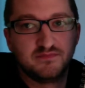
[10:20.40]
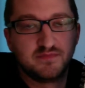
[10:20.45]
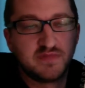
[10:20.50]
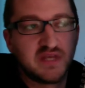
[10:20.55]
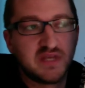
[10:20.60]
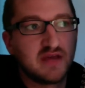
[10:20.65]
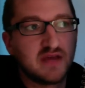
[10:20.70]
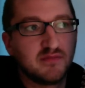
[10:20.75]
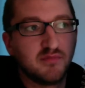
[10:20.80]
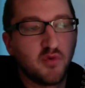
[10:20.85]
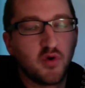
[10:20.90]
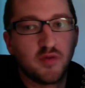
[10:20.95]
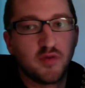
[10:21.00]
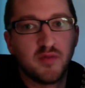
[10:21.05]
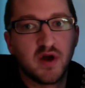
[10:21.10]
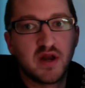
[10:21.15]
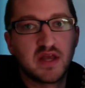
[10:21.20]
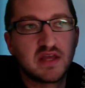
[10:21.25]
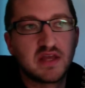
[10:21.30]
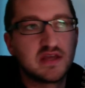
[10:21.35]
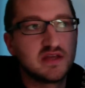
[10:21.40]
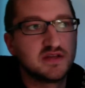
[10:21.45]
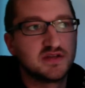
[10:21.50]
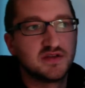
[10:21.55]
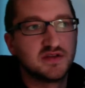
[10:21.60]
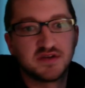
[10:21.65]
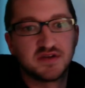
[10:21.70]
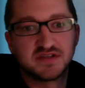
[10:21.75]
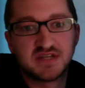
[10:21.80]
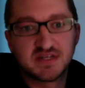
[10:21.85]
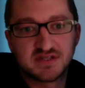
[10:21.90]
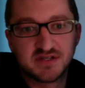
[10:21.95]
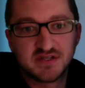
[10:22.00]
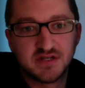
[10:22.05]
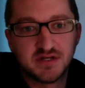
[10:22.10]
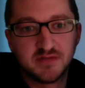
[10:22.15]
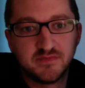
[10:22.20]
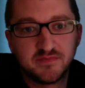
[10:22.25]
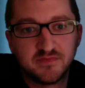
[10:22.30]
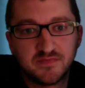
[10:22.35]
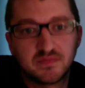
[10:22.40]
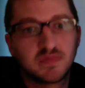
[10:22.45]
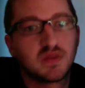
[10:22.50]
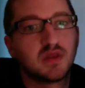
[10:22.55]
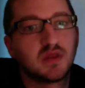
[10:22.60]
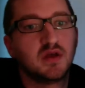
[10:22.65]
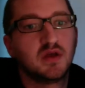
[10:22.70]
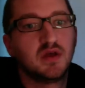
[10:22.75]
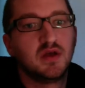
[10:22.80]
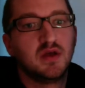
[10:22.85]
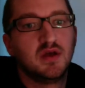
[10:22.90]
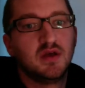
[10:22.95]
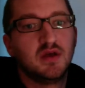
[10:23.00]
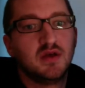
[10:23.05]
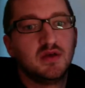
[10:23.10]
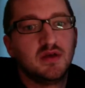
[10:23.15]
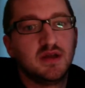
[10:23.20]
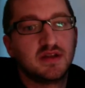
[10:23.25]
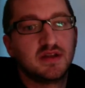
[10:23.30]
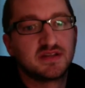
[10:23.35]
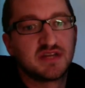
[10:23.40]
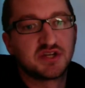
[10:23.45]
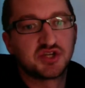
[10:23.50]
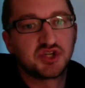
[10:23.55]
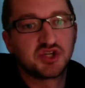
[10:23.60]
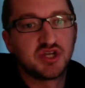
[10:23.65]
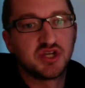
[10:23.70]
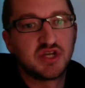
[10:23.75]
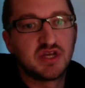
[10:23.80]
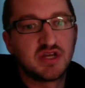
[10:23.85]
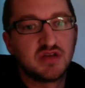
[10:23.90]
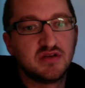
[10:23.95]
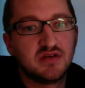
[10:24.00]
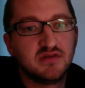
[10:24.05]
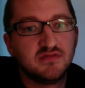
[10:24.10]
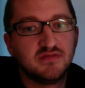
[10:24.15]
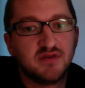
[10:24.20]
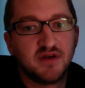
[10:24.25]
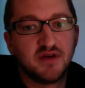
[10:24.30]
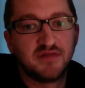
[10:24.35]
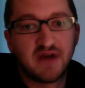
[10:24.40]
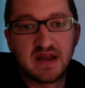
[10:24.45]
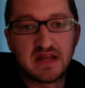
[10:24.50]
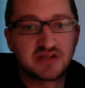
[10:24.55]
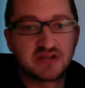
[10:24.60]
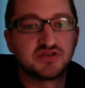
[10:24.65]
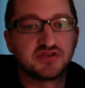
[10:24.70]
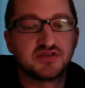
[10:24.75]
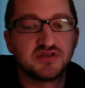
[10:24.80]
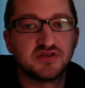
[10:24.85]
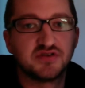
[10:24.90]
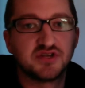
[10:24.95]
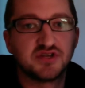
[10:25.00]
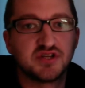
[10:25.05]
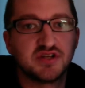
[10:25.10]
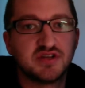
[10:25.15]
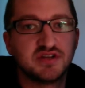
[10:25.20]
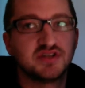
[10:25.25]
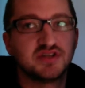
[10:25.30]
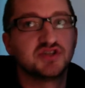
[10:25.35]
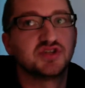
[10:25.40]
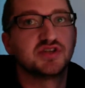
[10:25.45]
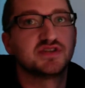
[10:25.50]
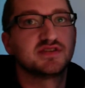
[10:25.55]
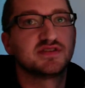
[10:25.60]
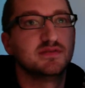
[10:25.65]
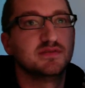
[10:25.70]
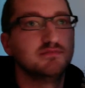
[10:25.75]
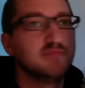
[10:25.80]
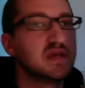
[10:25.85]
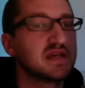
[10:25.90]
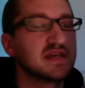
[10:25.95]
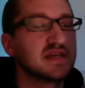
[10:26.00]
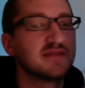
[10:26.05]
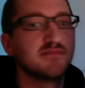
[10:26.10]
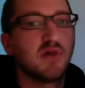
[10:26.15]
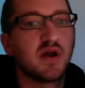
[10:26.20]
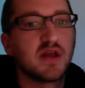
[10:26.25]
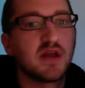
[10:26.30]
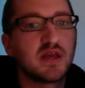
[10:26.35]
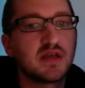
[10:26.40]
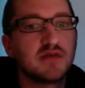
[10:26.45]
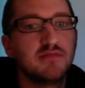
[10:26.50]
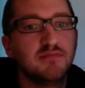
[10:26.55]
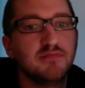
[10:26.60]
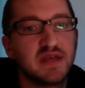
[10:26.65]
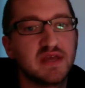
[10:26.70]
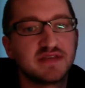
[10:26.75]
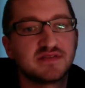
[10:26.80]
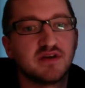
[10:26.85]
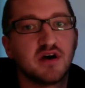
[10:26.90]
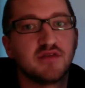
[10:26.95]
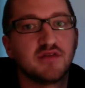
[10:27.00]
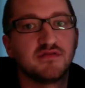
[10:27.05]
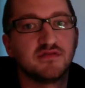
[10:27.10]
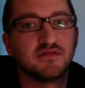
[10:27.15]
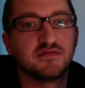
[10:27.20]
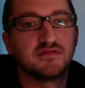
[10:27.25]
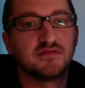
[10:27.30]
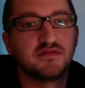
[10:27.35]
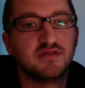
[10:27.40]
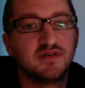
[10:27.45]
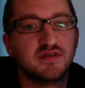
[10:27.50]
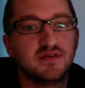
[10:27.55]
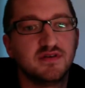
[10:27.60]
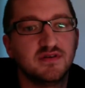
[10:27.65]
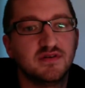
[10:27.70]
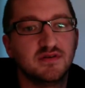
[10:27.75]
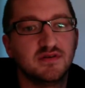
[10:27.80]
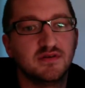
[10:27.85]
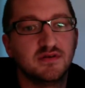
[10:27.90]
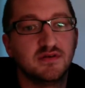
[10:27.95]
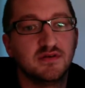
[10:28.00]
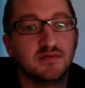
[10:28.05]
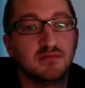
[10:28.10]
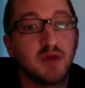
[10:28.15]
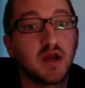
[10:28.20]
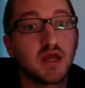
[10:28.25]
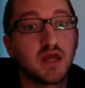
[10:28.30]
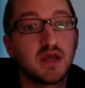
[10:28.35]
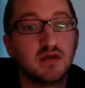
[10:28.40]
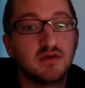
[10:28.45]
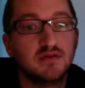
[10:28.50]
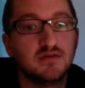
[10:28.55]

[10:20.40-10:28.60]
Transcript: get more money into their system. And essentially, a financial institution is just making money based off of money.